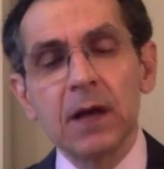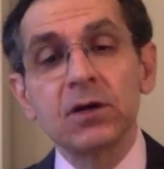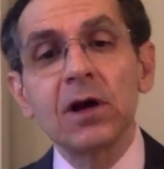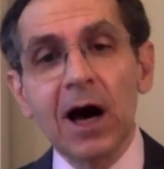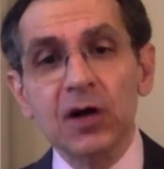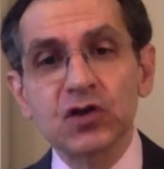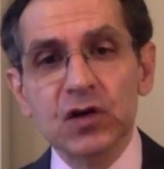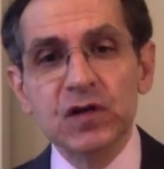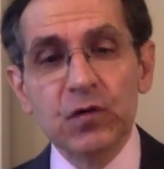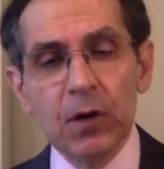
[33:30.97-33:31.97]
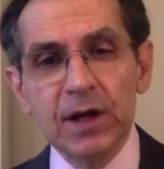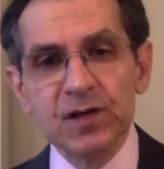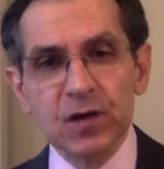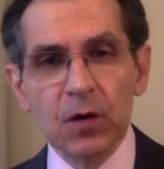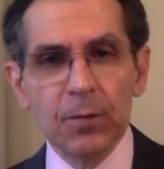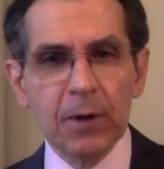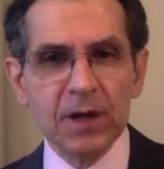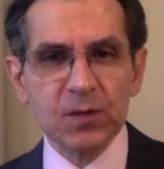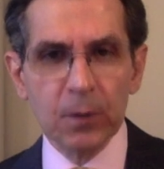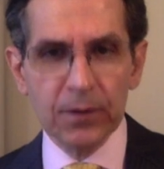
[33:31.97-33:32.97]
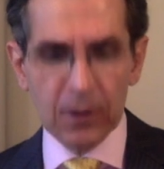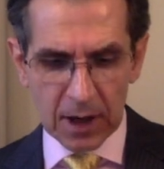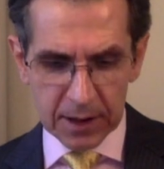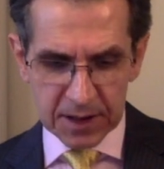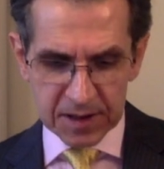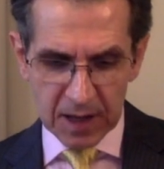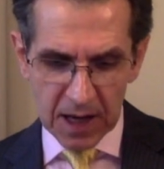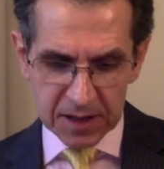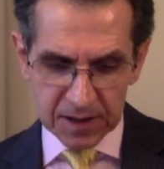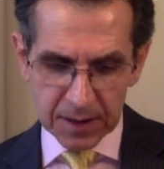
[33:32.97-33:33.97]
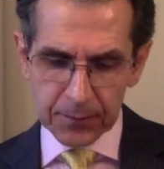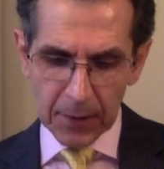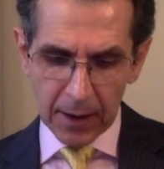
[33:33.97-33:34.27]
the largest trade surplus with the United States.